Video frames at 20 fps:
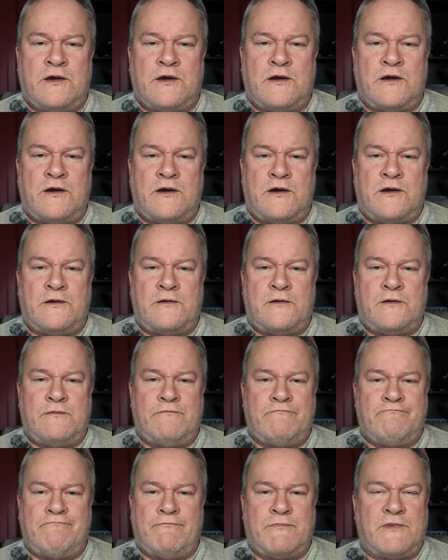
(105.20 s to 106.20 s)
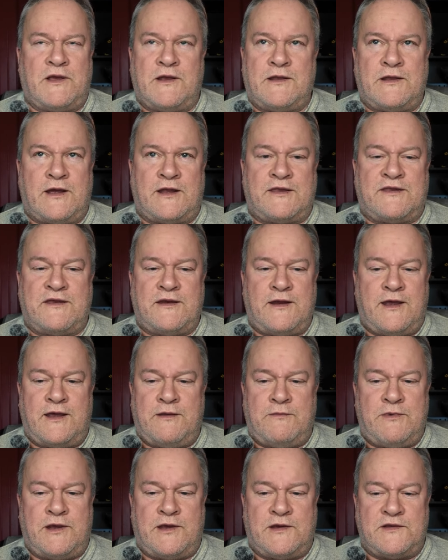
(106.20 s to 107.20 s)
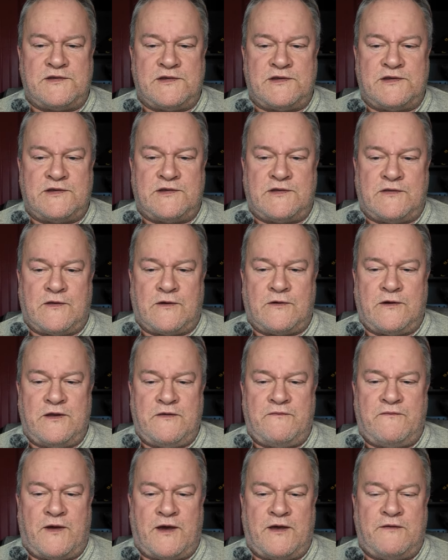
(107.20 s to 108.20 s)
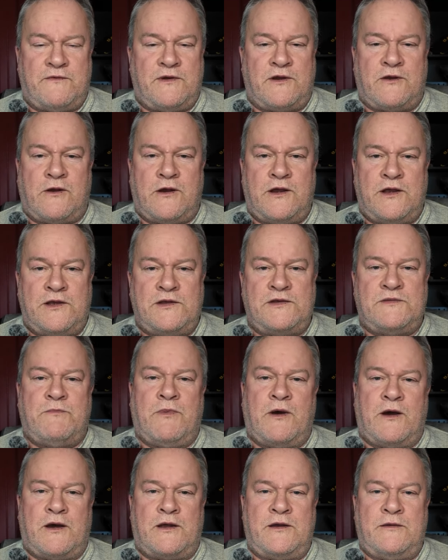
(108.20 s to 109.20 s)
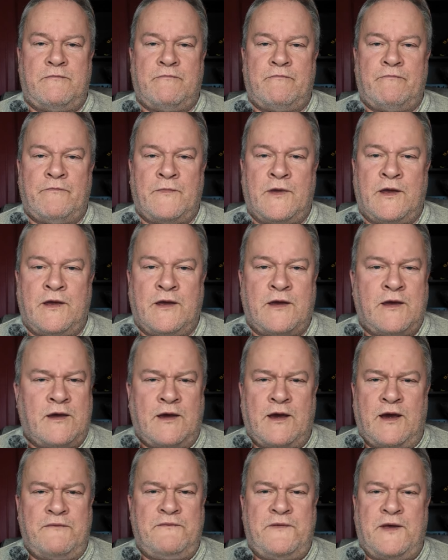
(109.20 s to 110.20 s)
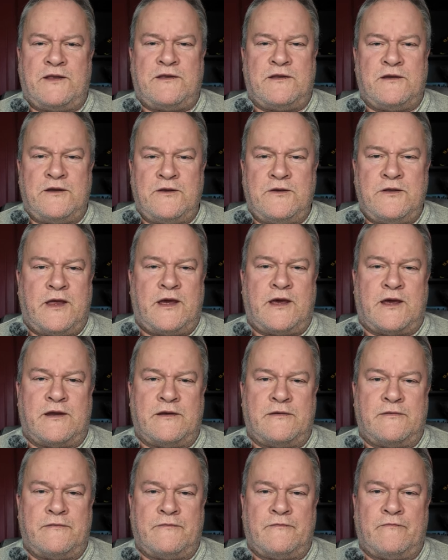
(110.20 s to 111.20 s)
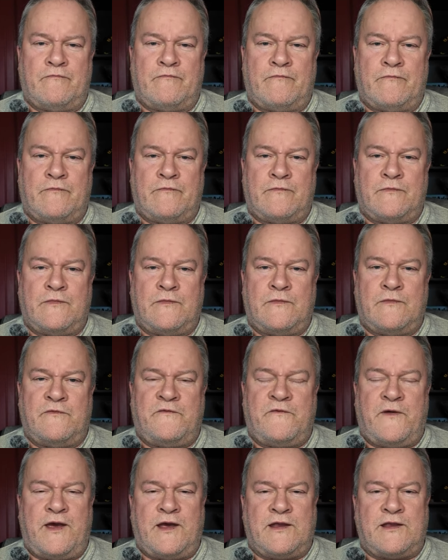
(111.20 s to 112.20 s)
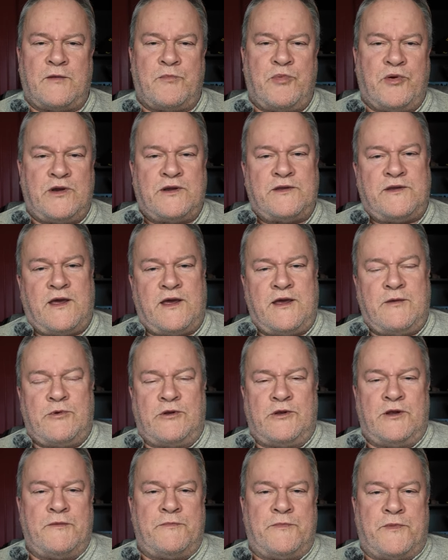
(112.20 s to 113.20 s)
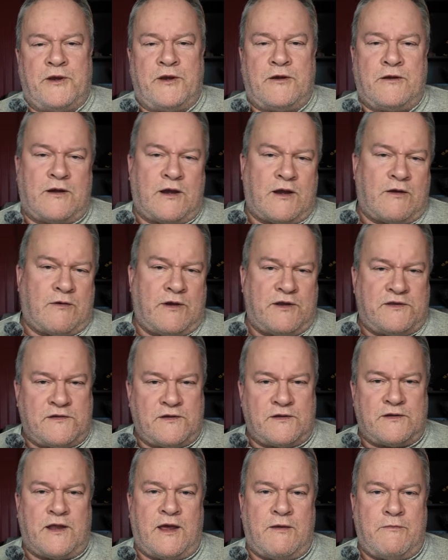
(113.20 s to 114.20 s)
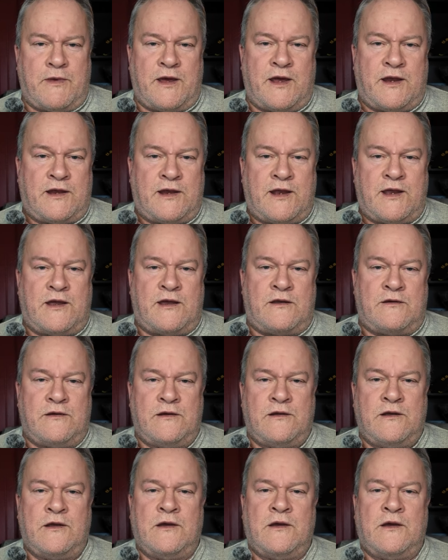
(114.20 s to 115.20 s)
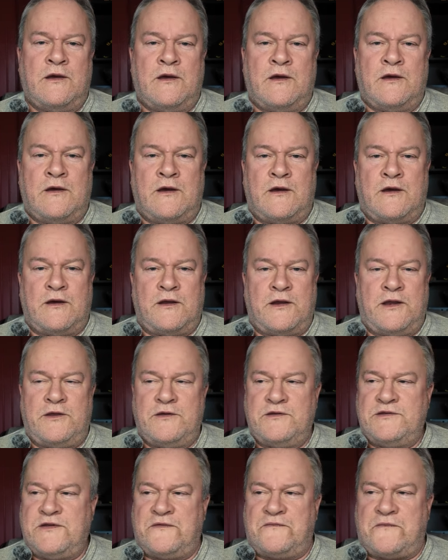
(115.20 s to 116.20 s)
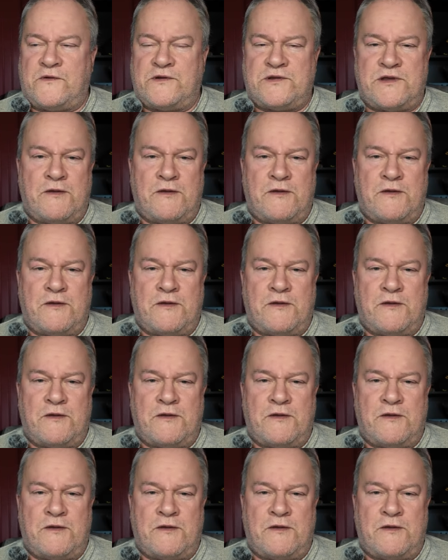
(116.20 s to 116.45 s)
Uh, not today because it's 35 degrees, but I've yet to do that. In fact, I put a table up there and I already took that back down uh, to use it for